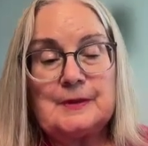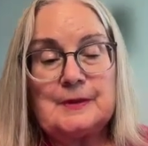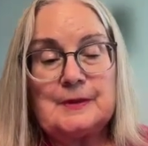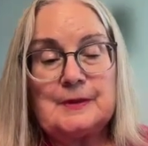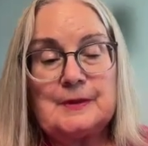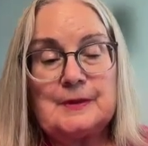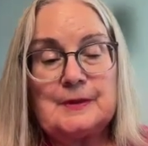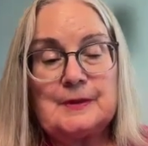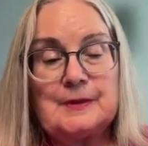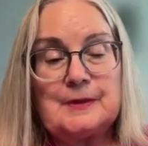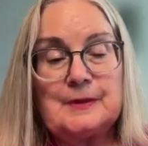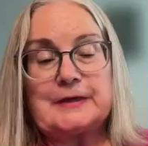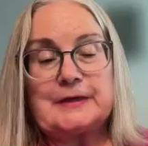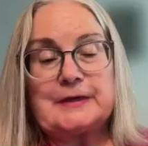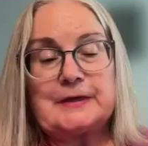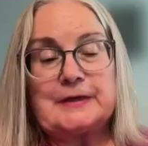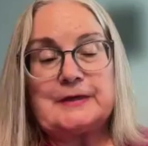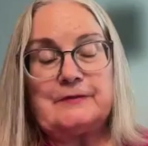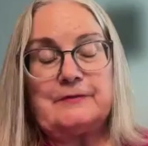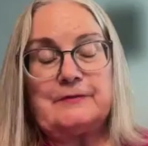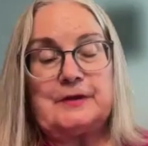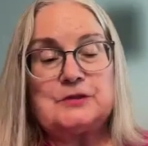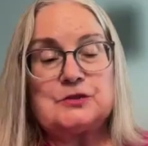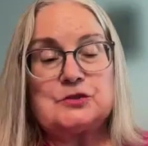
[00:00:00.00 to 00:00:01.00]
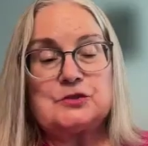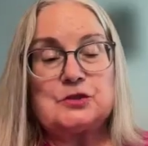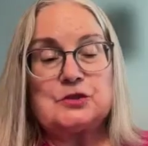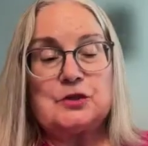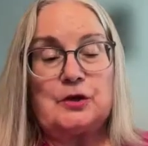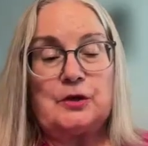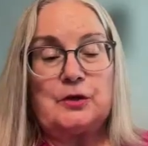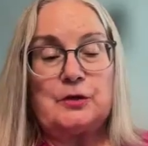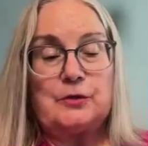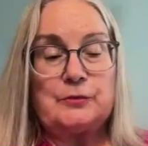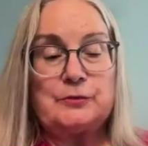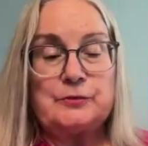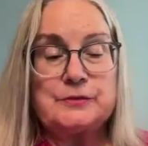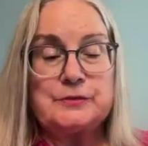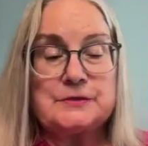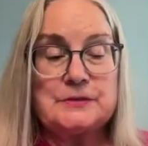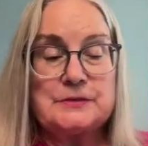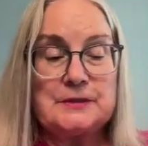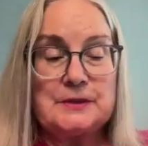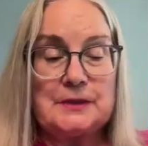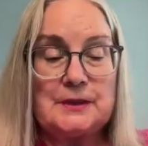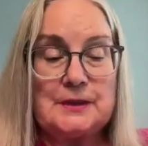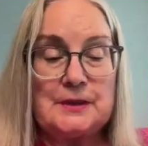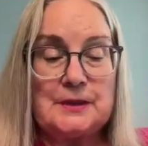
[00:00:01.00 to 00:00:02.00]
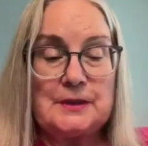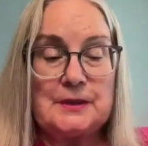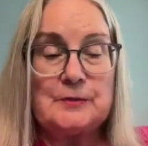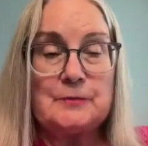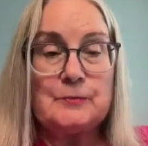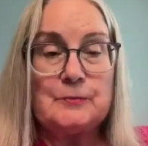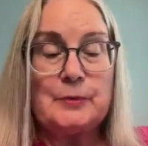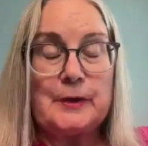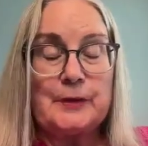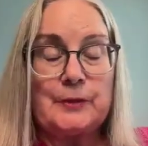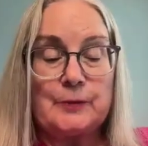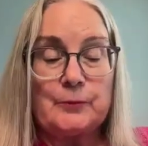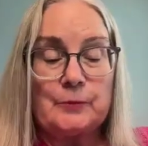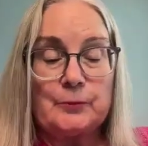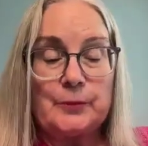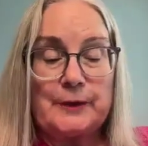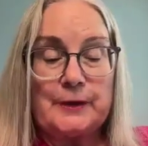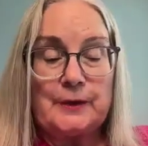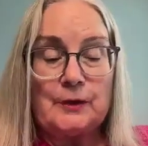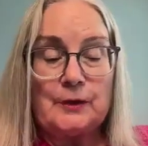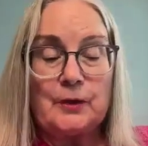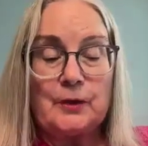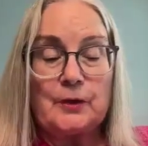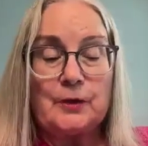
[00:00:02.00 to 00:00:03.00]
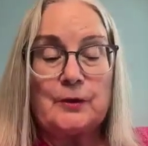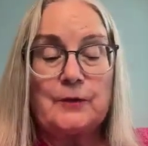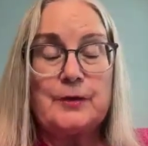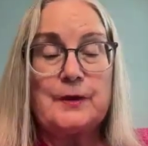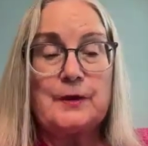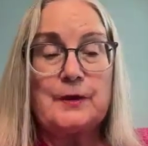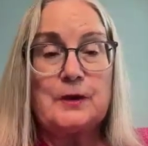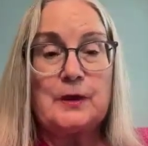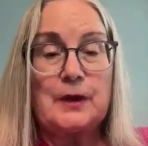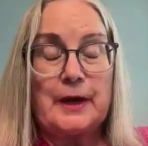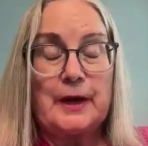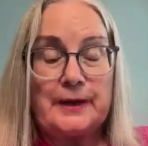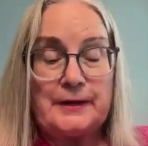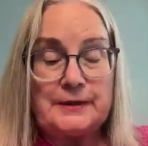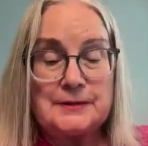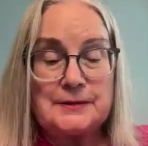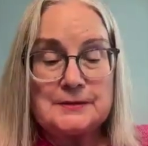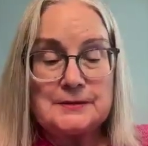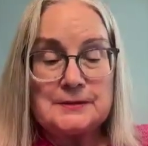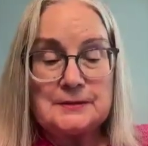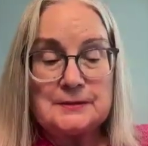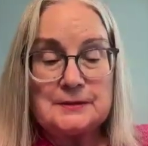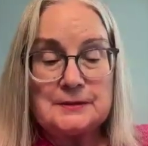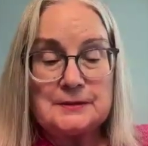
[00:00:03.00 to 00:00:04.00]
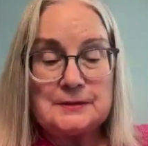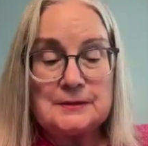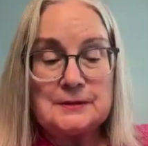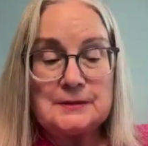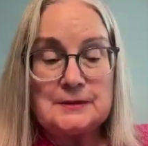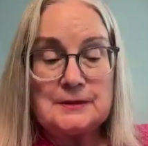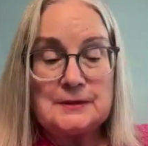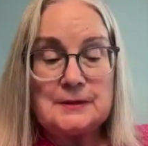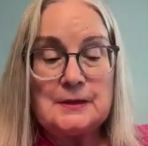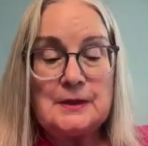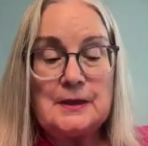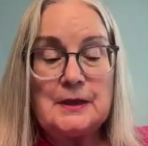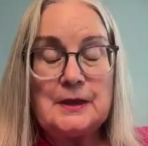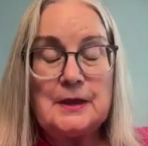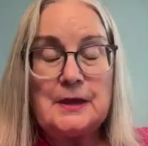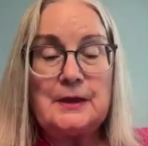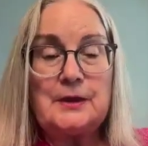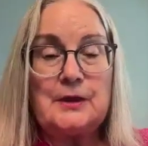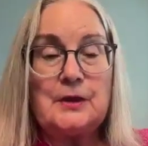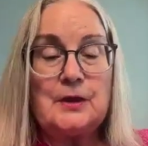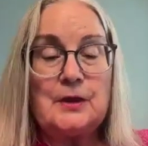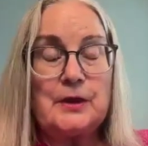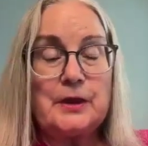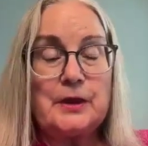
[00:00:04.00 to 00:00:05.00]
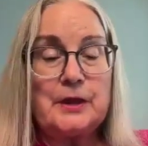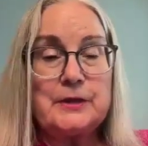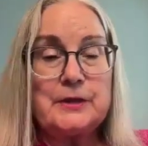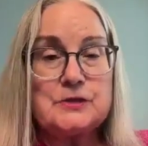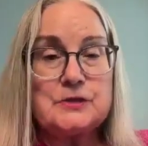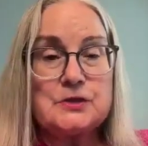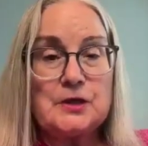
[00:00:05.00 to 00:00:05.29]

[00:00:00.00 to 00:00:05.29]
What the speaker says: Proactivity shows in whether we are the light and not a